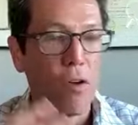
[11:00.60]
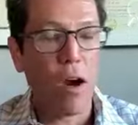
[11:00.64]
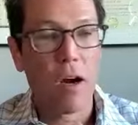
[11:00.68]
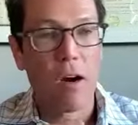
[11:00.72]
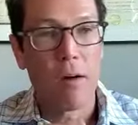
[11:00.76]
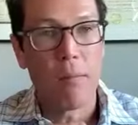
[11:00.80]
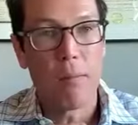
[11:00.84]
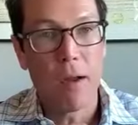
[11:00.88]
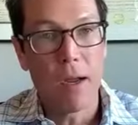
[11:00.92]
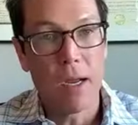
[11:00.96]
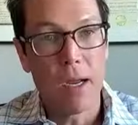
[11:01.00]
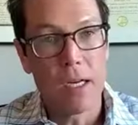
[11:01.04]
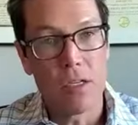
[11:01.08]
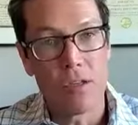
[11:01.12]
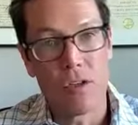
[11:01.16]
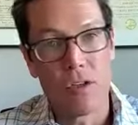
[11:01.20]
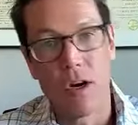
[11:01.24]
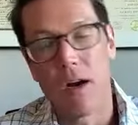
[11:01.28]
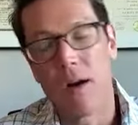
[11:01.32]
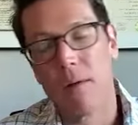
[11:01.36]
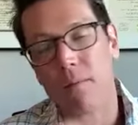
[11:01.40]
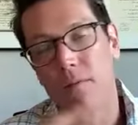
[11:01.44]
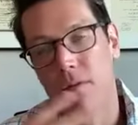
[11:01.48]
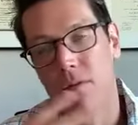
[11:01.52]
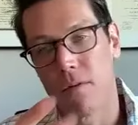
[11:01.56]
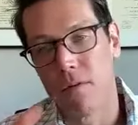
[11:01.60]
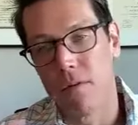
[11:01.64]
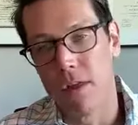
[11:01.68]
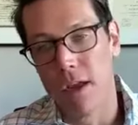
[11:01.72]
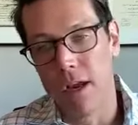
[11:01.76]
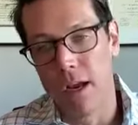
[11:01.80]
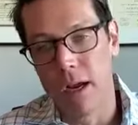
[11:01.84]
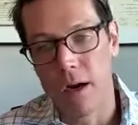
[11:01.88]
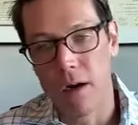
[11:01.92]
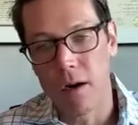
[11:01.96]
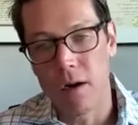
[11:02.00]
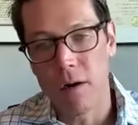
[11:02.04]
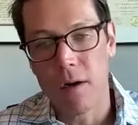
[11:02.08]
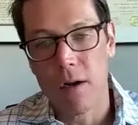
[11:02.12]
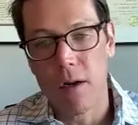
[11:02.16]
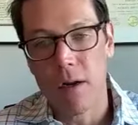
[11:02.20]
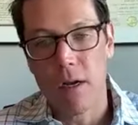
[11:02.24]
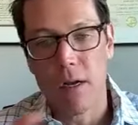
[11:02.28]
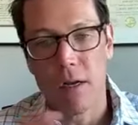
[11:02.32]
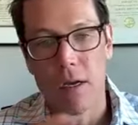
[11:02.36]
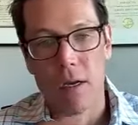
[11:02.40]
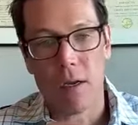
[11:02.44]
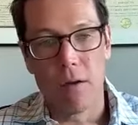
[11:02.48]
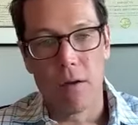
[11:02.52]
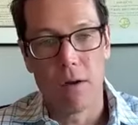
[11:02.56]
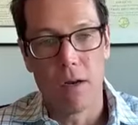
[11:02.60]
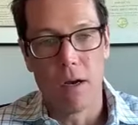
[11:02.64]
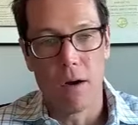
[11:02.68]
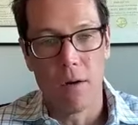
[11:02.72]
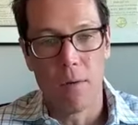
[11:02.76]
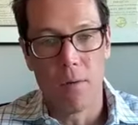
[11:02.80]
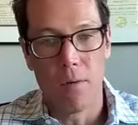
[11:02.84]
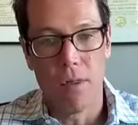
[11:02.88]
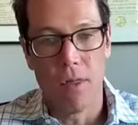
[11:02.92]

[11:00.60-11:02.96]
higher paying jobs are there, you know,